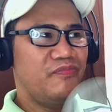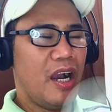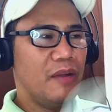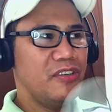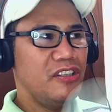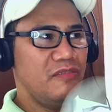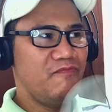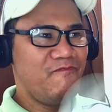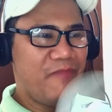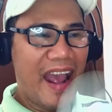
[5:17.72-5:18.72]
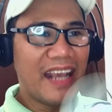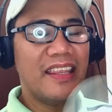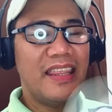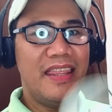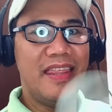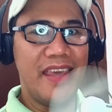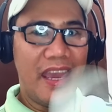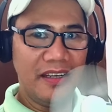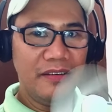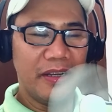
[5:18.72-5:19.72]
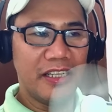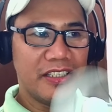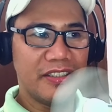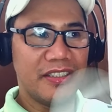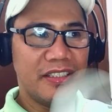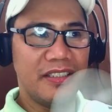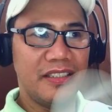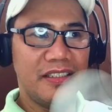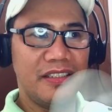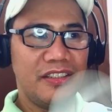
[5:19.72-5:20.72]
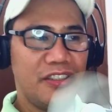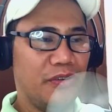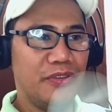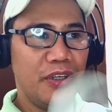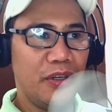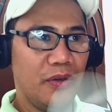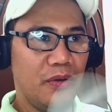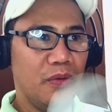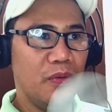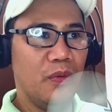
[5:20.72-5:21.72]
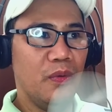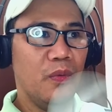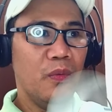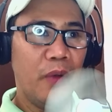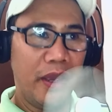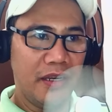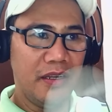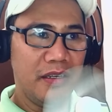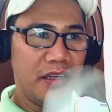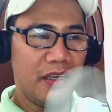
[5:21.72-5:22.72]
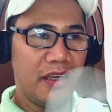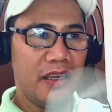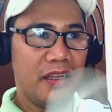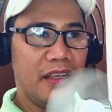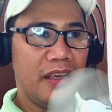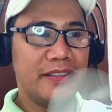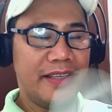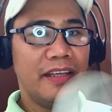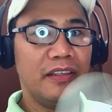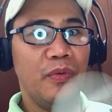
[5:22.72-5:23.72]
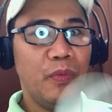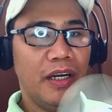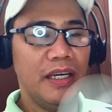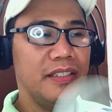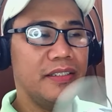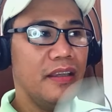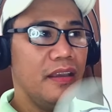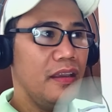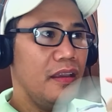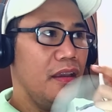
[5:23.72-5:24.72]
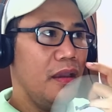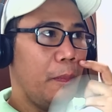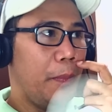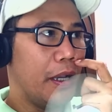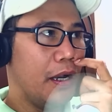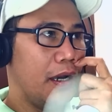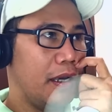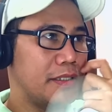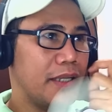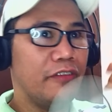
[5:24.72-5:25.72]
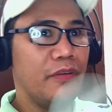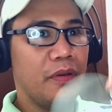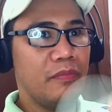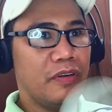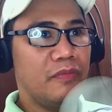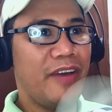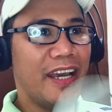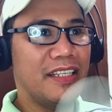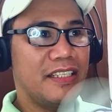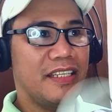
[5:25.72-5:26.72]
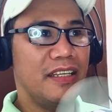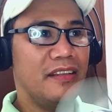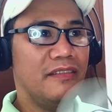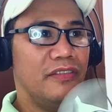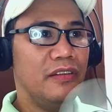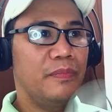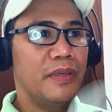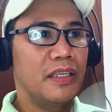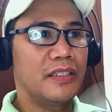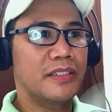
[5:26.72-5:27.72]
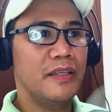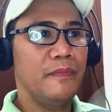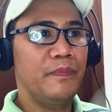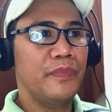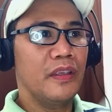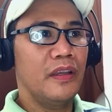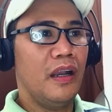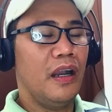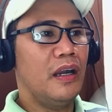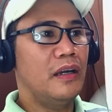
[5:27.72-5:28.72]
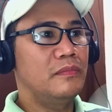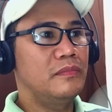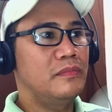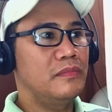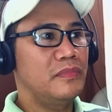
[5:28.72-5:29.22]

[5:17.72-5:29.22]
popular back then, but I just don't know when it exactly was because I remember back in the day in the Philippines, um,